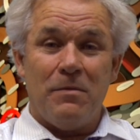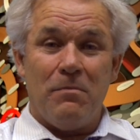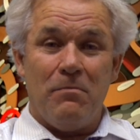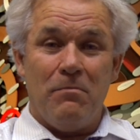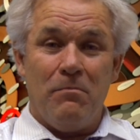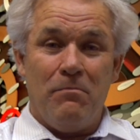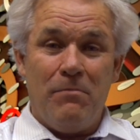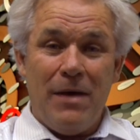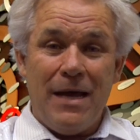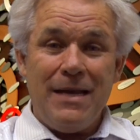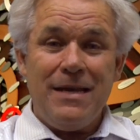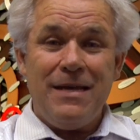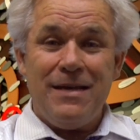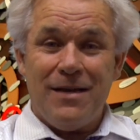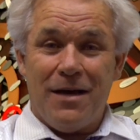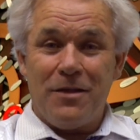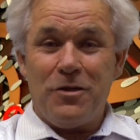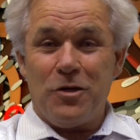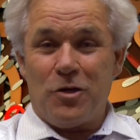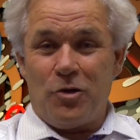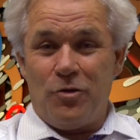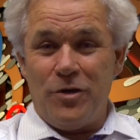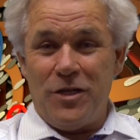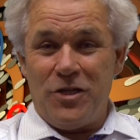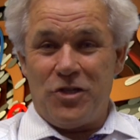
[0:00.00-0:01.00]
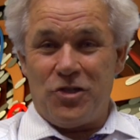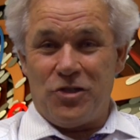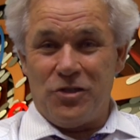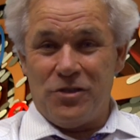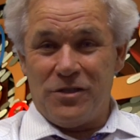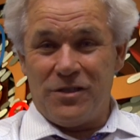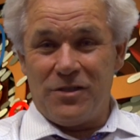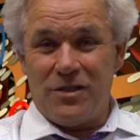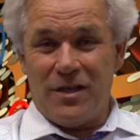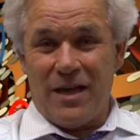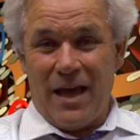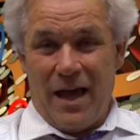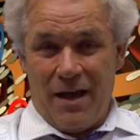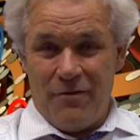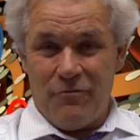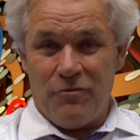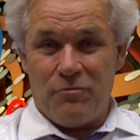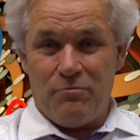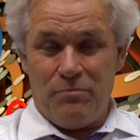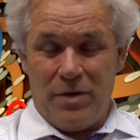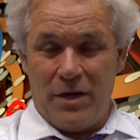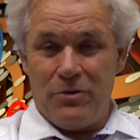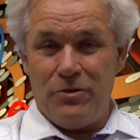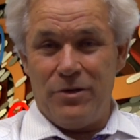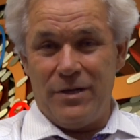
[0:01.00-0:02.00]
many other creatures
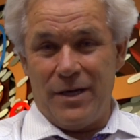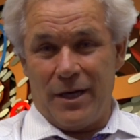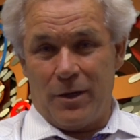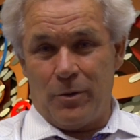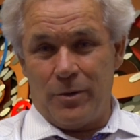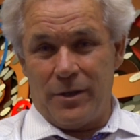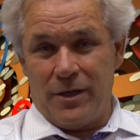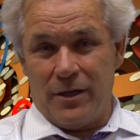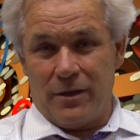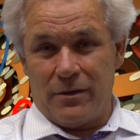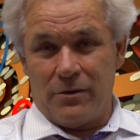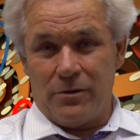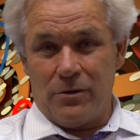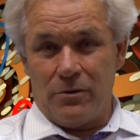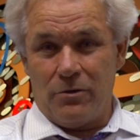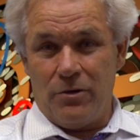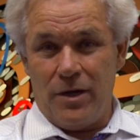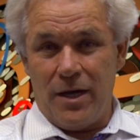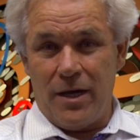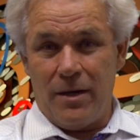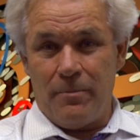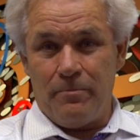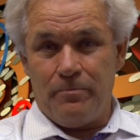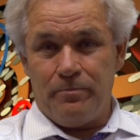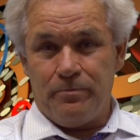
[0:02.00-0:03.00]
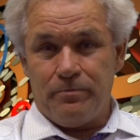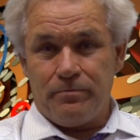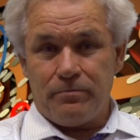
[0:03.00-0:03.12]
have periaqueductal gray.